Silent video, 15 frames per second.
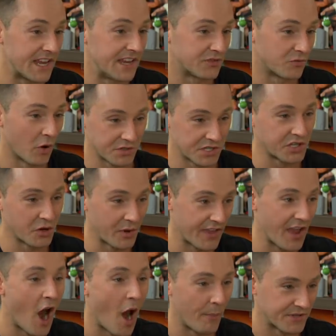is. Rose is doing yeah.
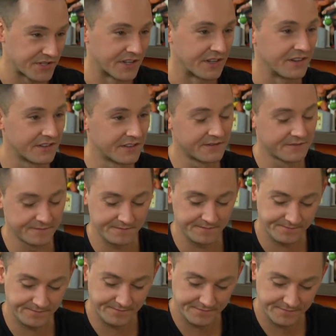the opposite. Yeah, because when